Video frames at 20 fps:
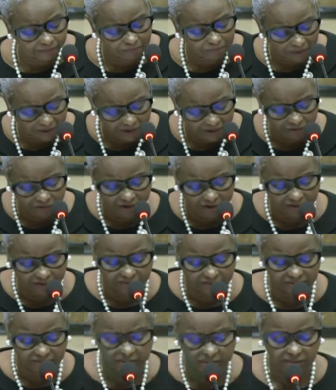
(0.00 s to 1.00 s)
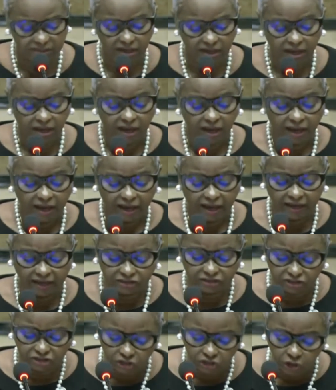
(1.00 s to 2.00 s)
parents,
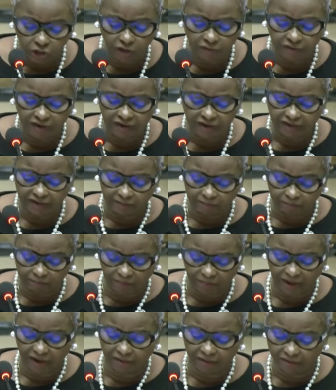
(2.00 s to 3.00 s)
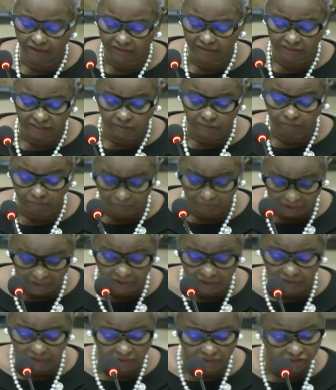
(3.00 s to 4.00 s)
ensuring that parents pay
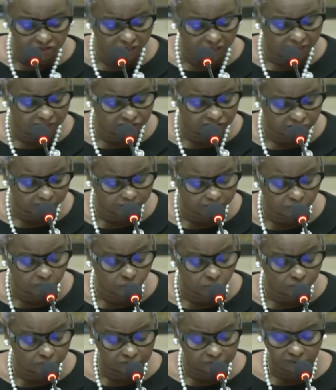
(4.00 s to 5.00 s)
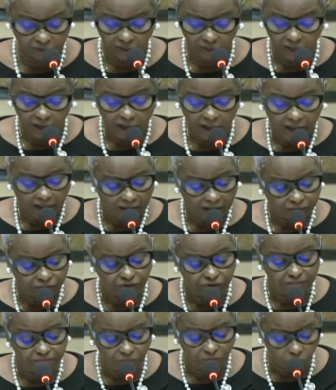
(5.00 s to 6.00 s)
their child support,
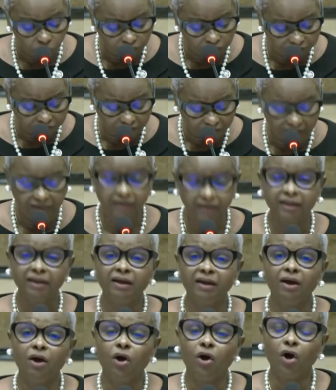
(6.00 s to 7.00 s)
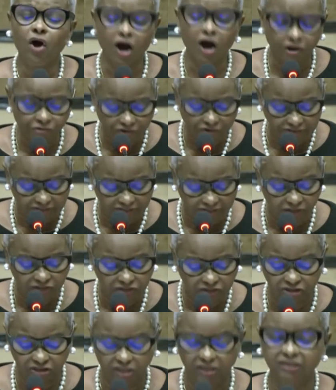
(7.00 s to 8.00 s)
removal or
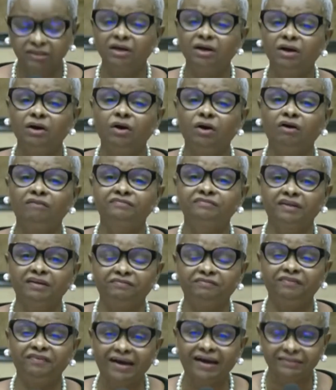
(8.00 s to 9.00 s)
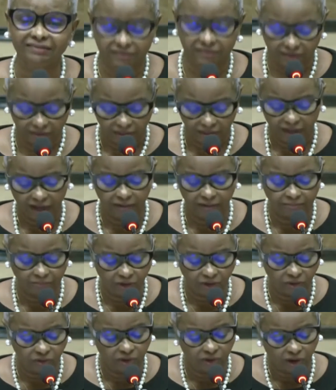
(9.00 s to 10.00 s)
reduction of the VAT,
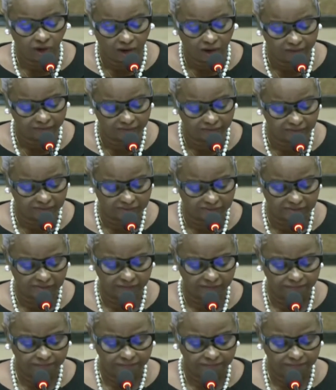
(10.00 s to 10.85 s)
among others.